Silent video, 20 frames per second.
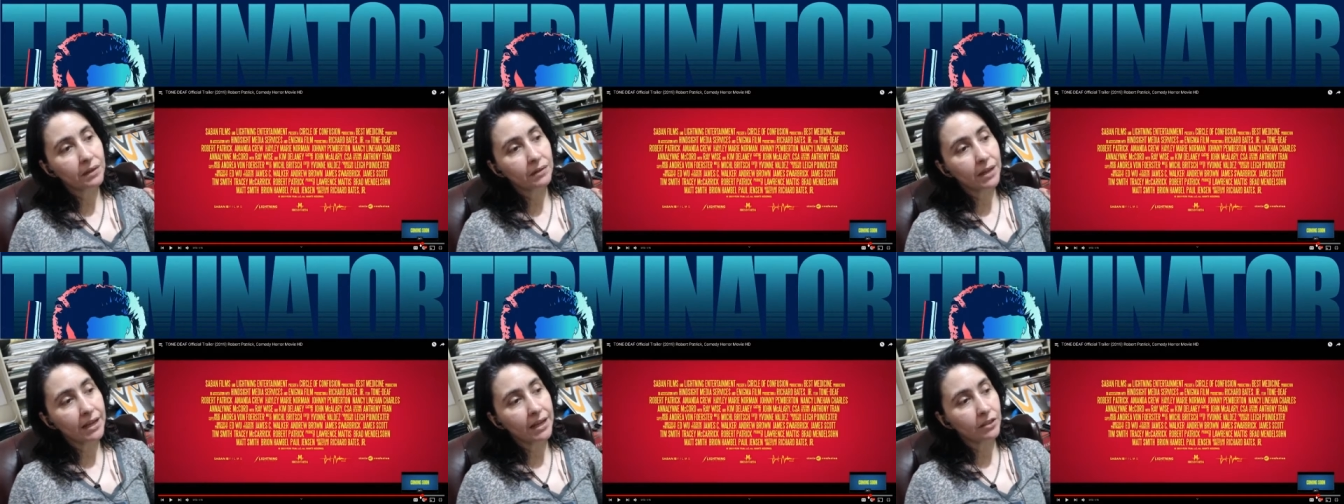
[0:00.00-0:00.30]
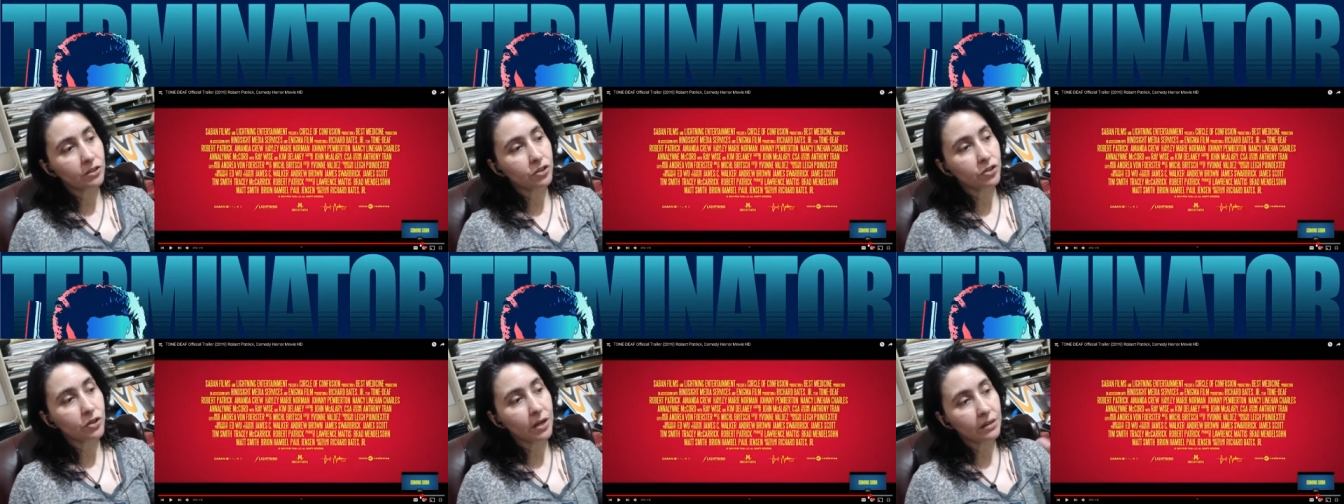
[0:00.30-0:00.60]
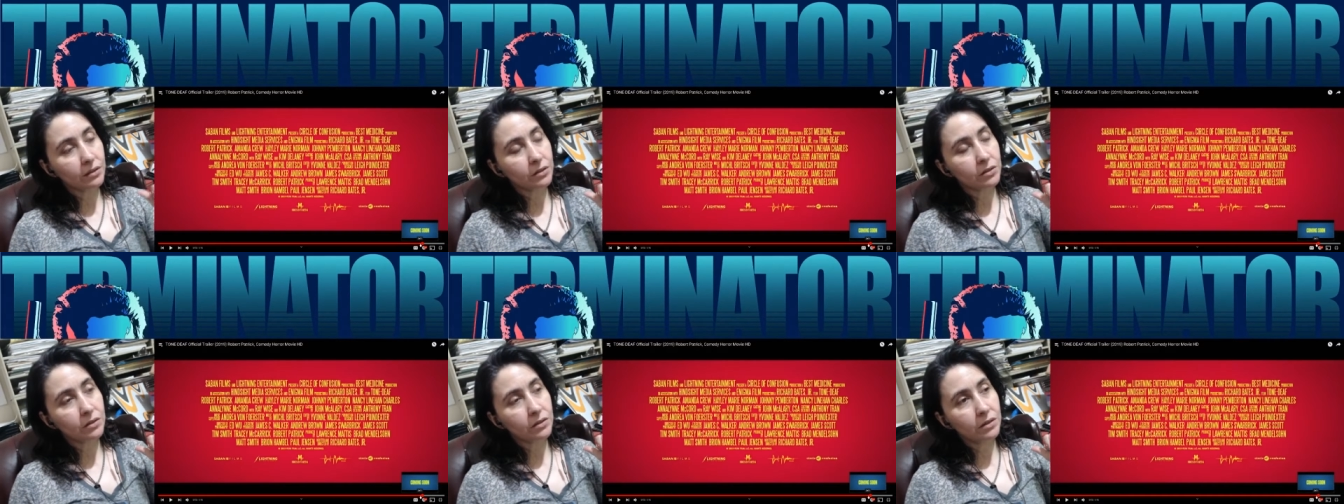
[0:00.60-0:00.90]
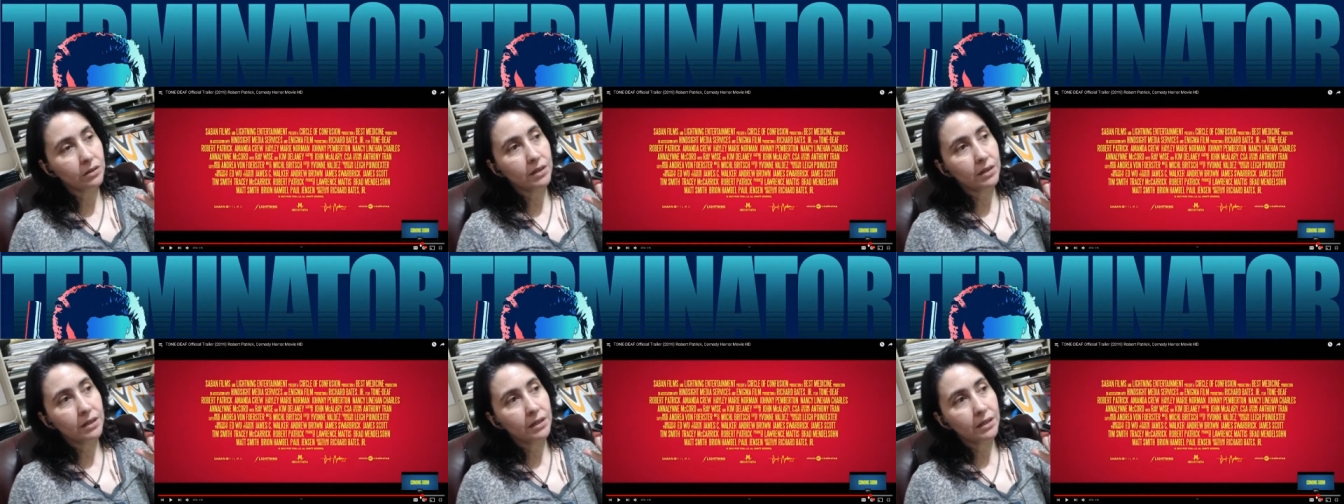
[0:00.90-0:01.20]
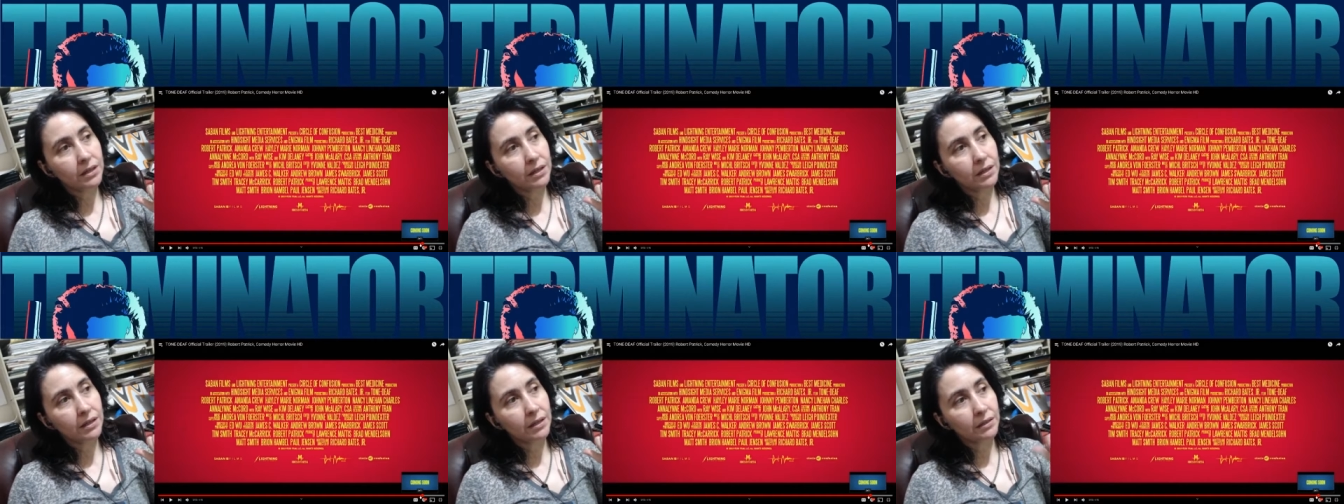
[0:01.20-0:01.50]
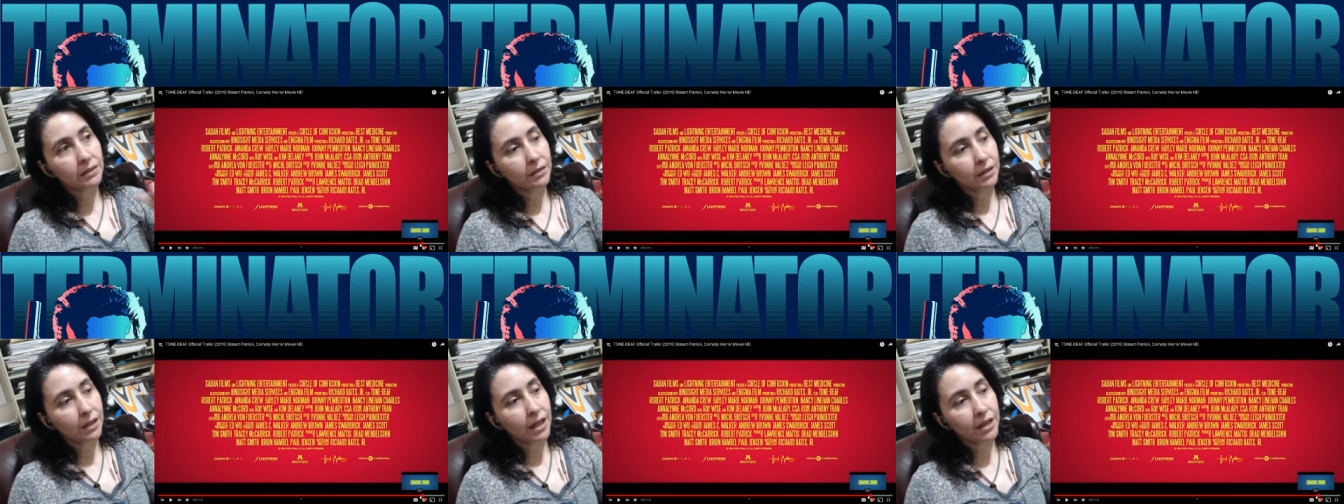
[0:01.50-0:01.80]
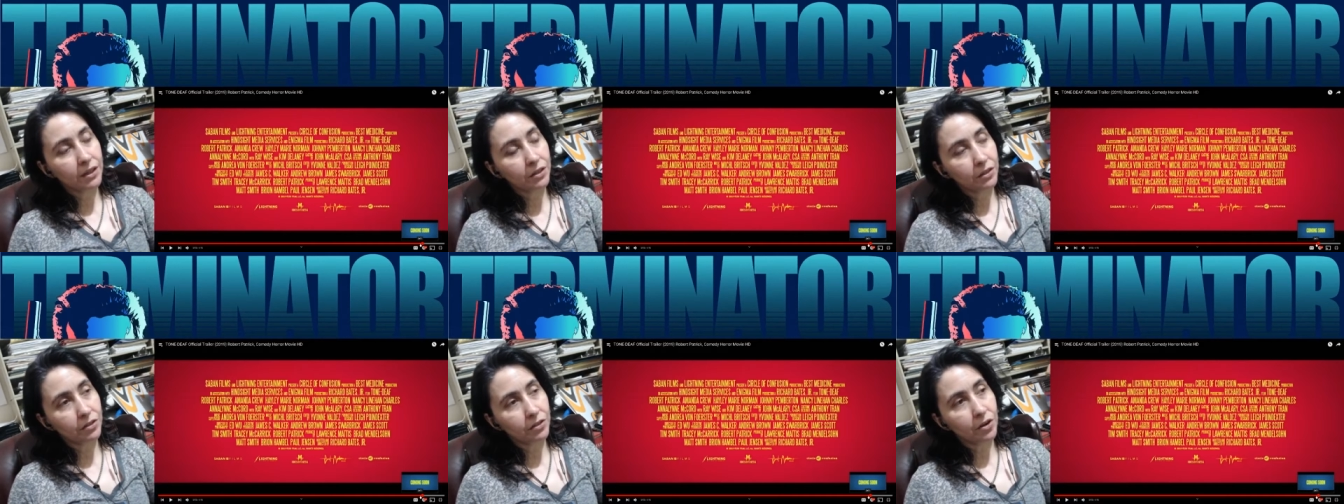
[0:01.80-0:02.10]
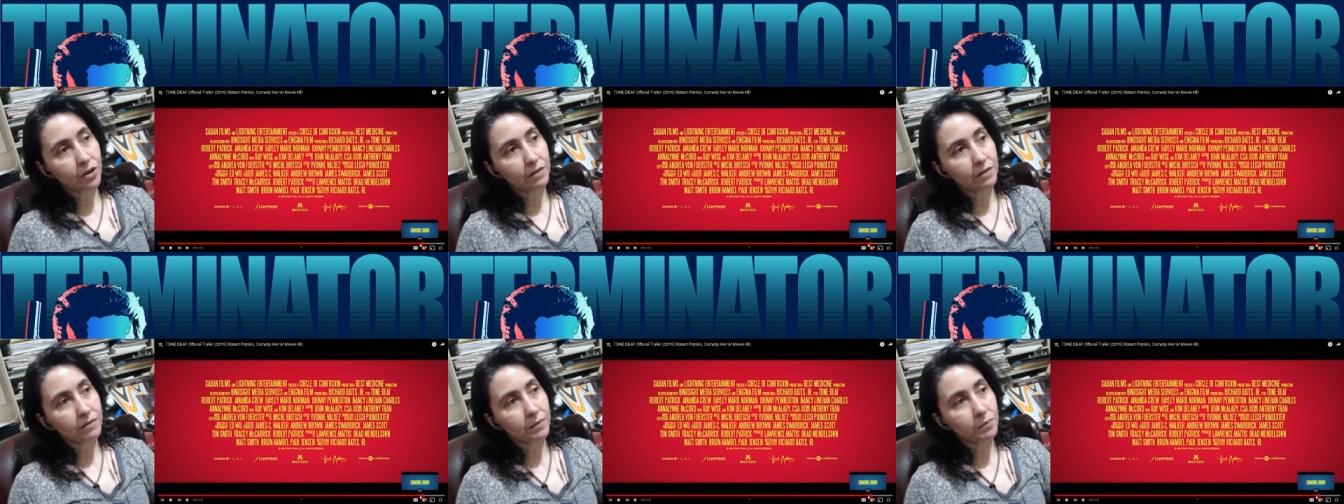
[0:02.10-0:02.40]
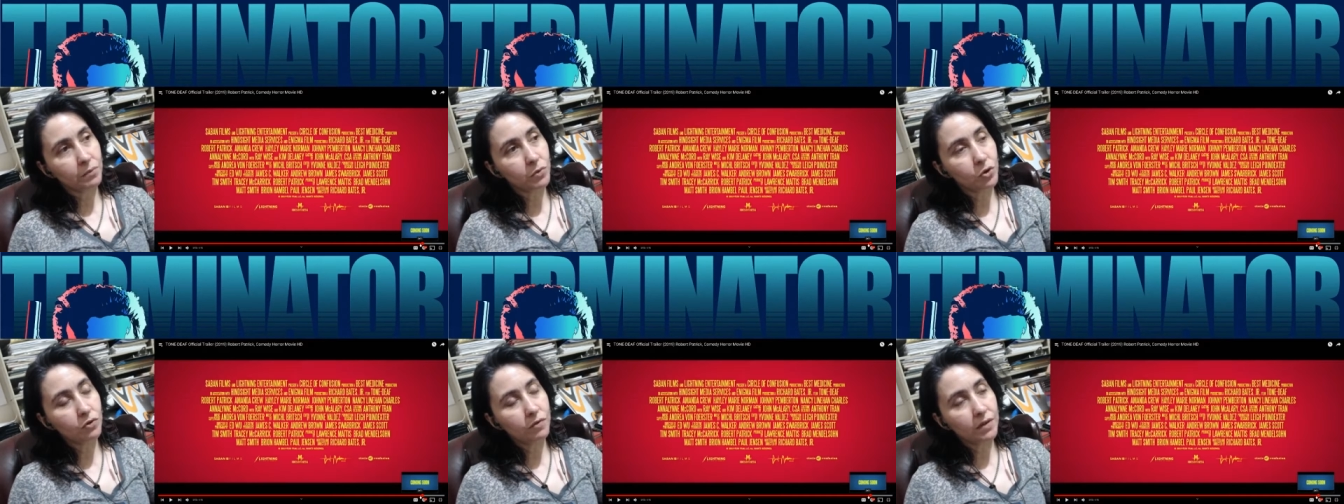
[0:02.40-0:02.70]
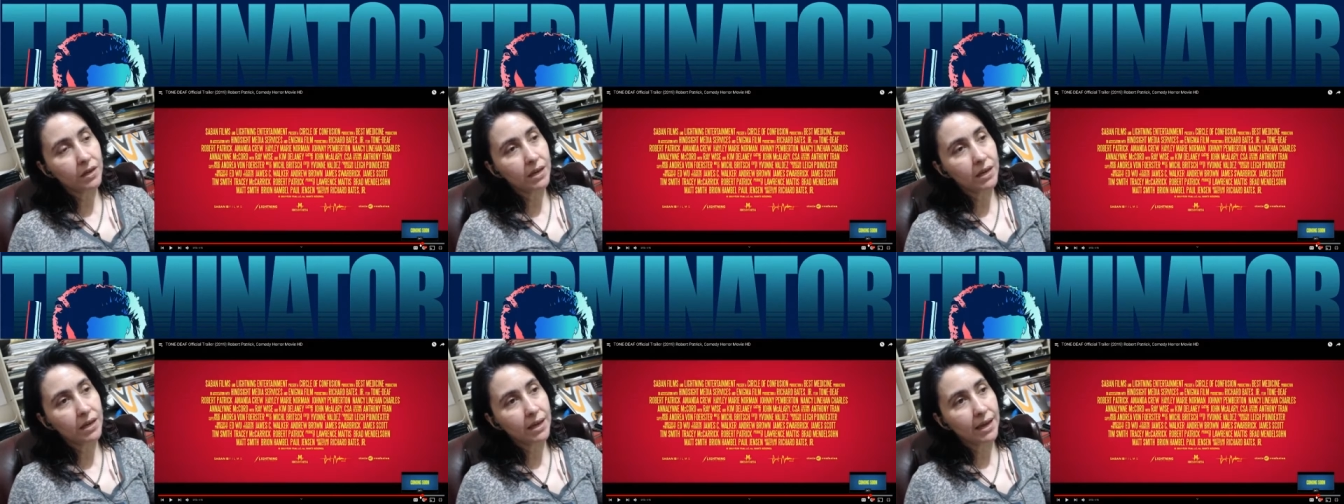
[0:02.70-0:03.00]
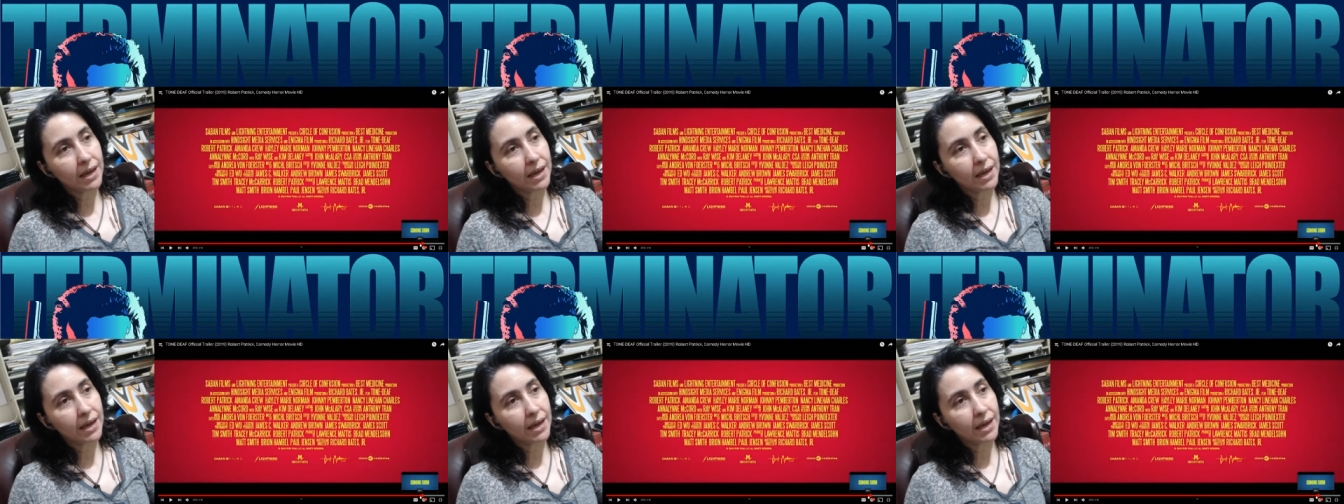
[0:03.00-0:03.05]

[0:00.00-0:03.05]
Like the trailer, like the thought of the movie,